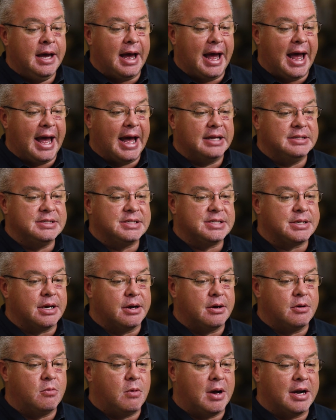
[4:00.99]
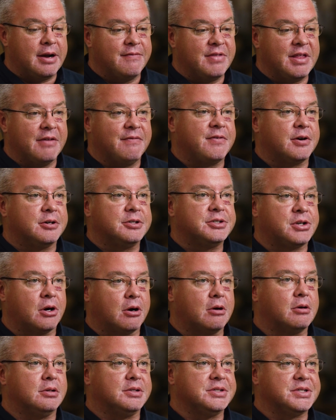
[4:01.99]
And so one of the first
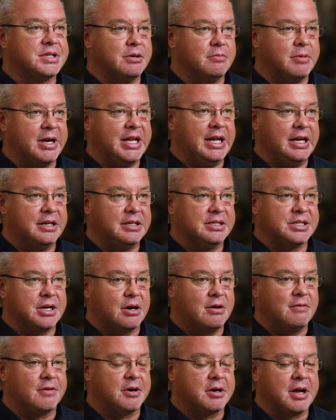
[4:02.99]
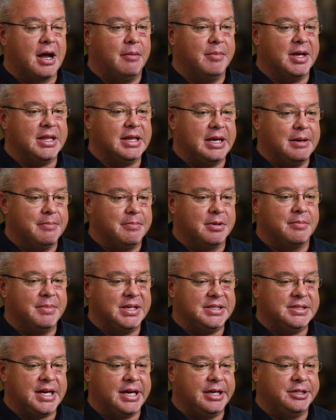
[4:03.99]
hurdles that we needed to overcome in the
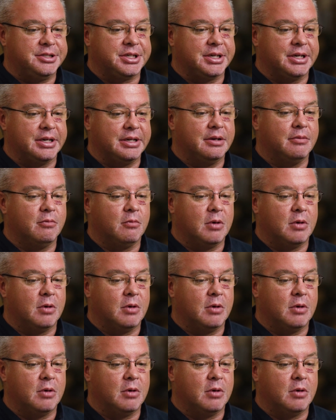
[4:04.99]
implementation